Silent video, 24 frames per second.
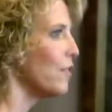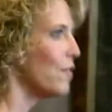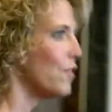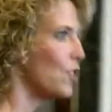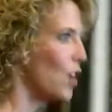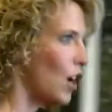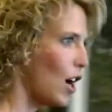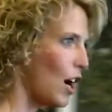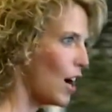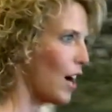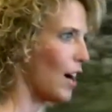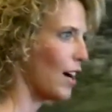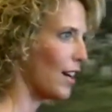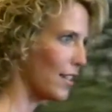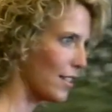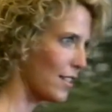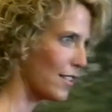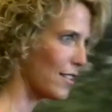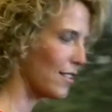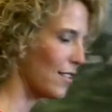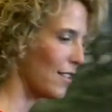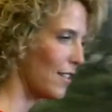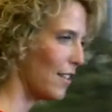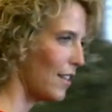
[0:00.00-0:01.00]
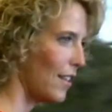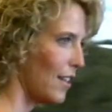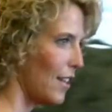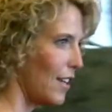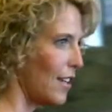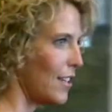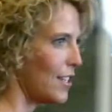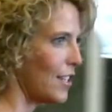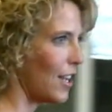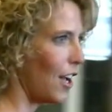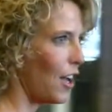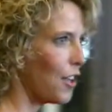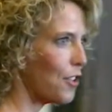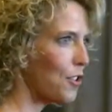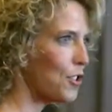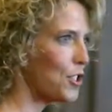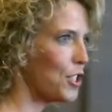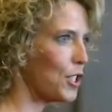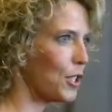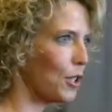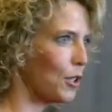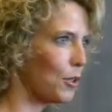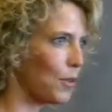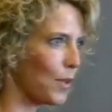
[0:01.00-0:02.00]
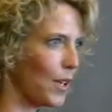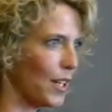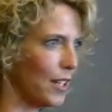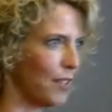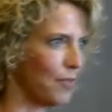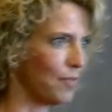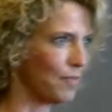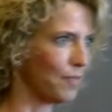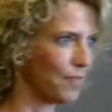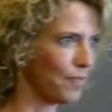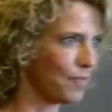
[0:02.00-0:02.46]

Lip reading: of dogs to other children.